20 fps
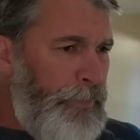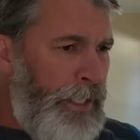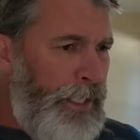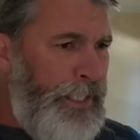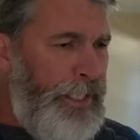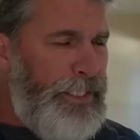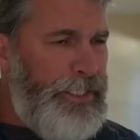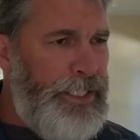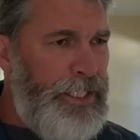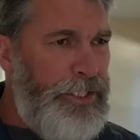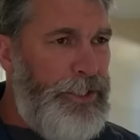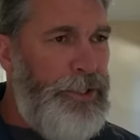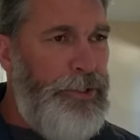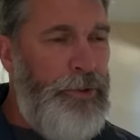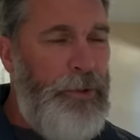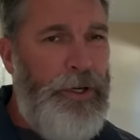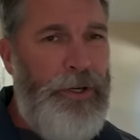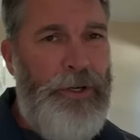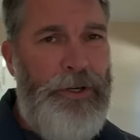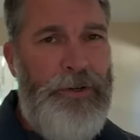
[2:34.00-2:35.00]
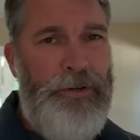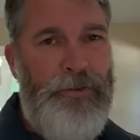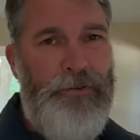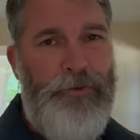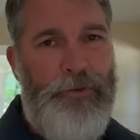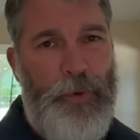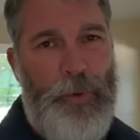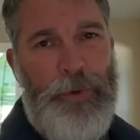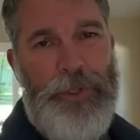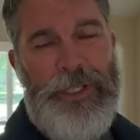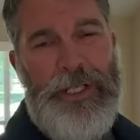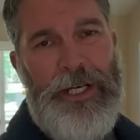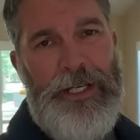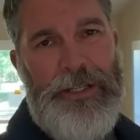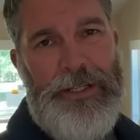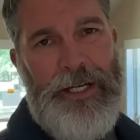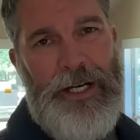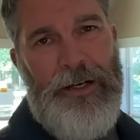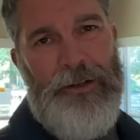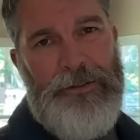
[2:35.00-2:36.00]
and it's at
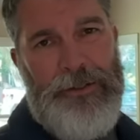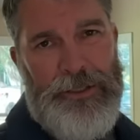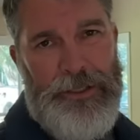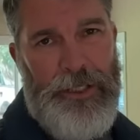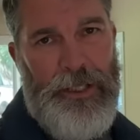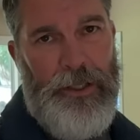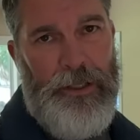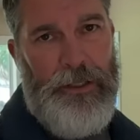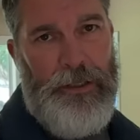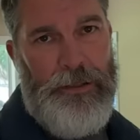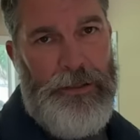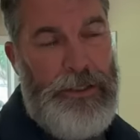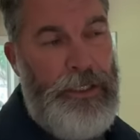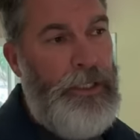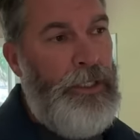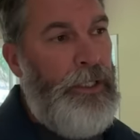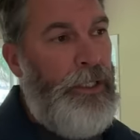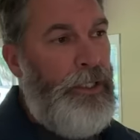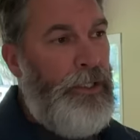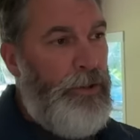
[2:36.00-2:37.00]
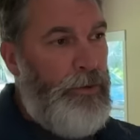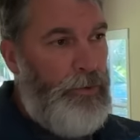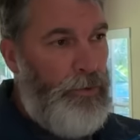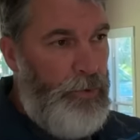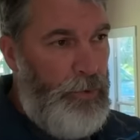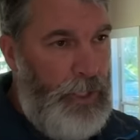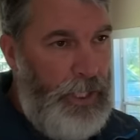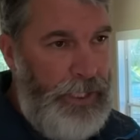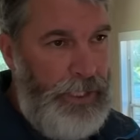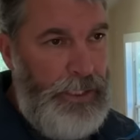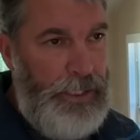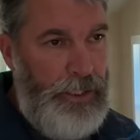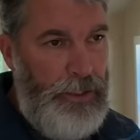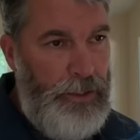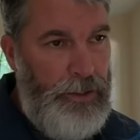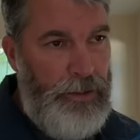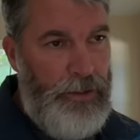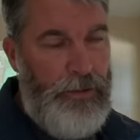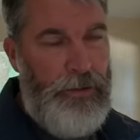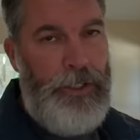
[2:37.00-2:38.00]
$248,000. Right
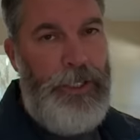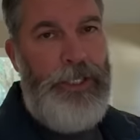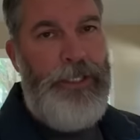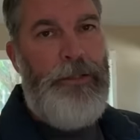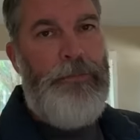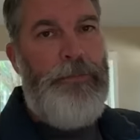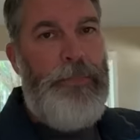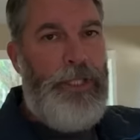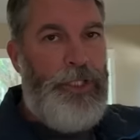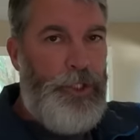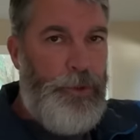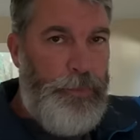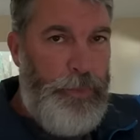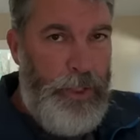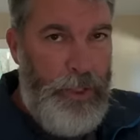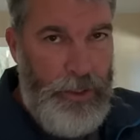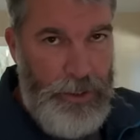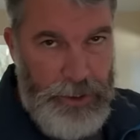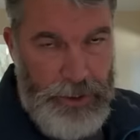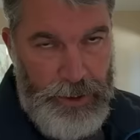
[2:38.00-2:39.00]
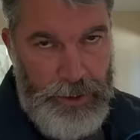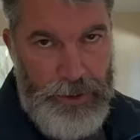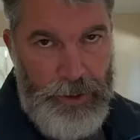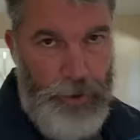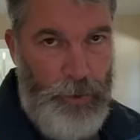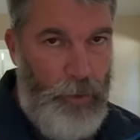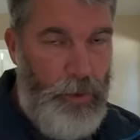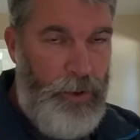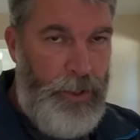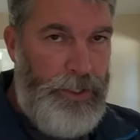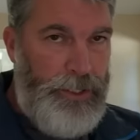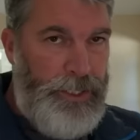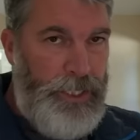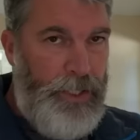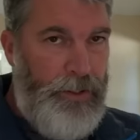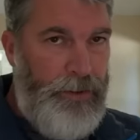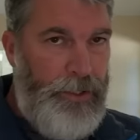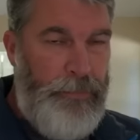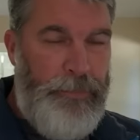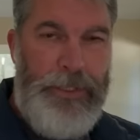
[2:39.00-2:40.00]
here in the metropolitan New Orleans
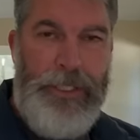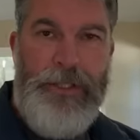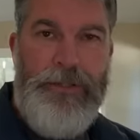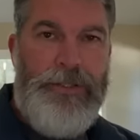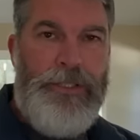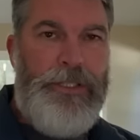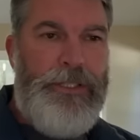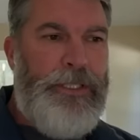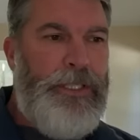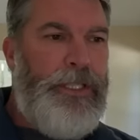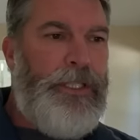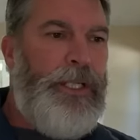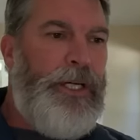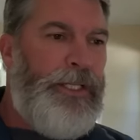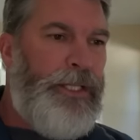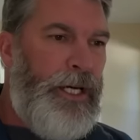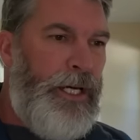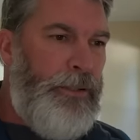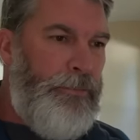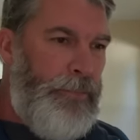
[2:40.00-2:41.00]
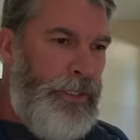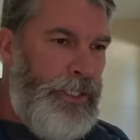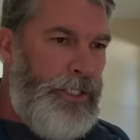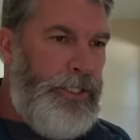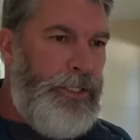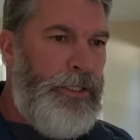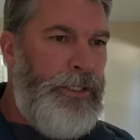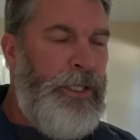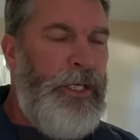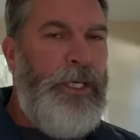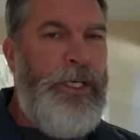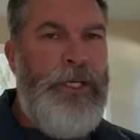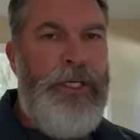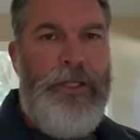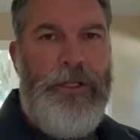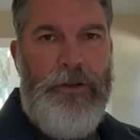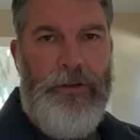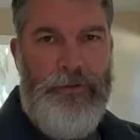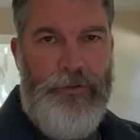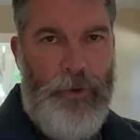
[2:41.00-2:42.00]
area. But here's the thing, like I'd mentioned,
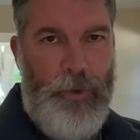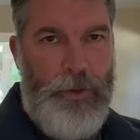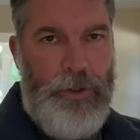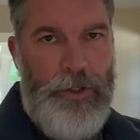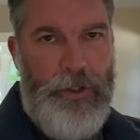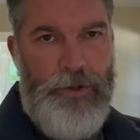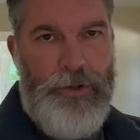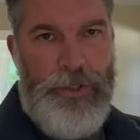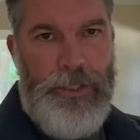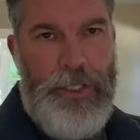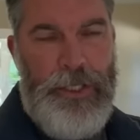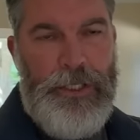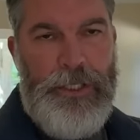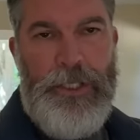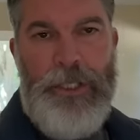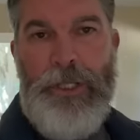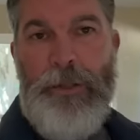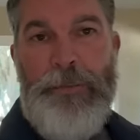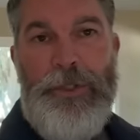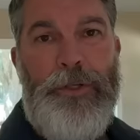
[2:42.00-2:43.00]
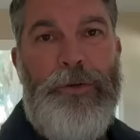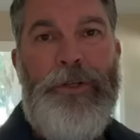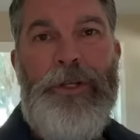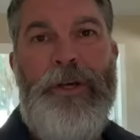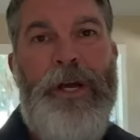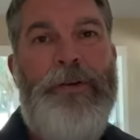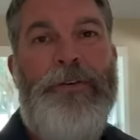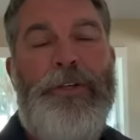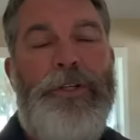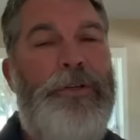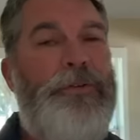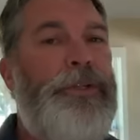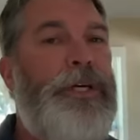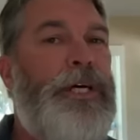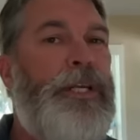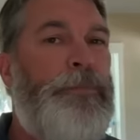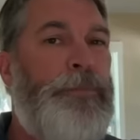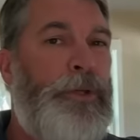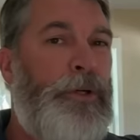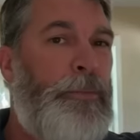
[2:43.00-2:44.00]
go to foreclosure.com. You don't even have to do
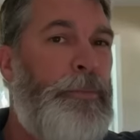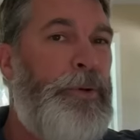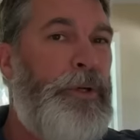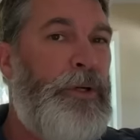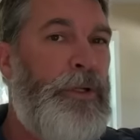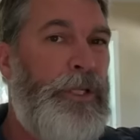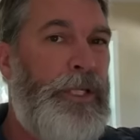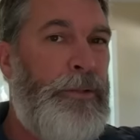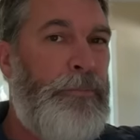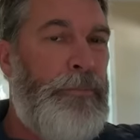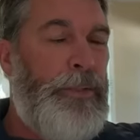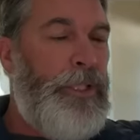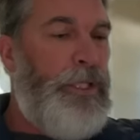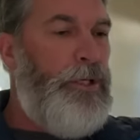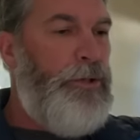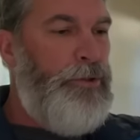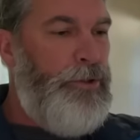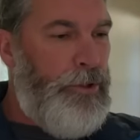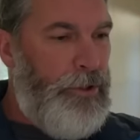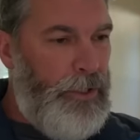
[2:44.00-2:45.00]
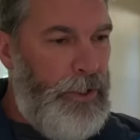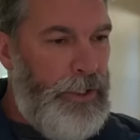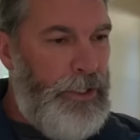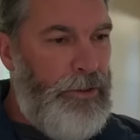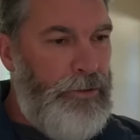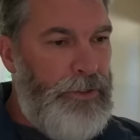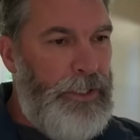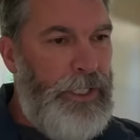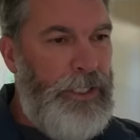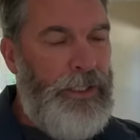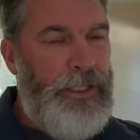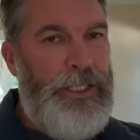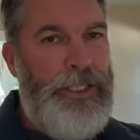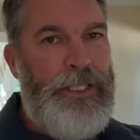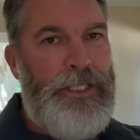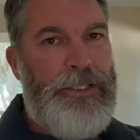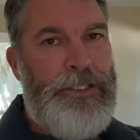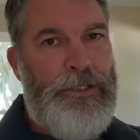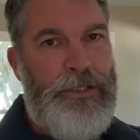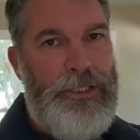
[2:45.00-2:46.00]
that. I'm gonna put a link below. You click on that
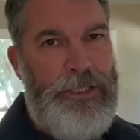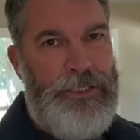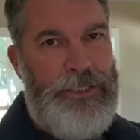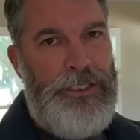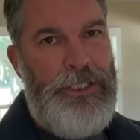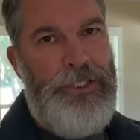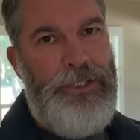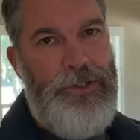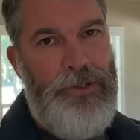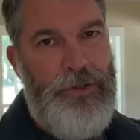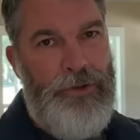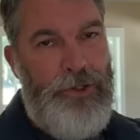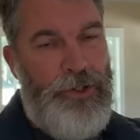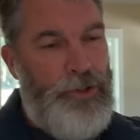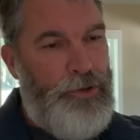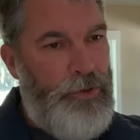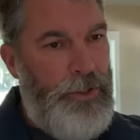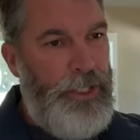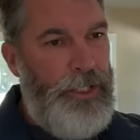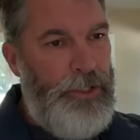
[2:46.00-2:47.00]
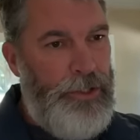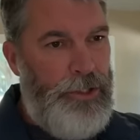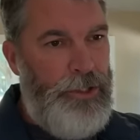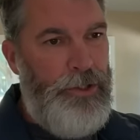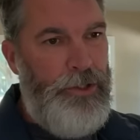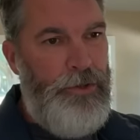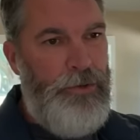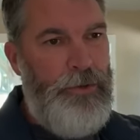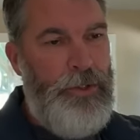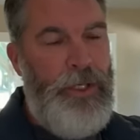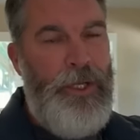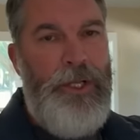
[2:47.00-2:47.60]
link, it's gonna send you straight to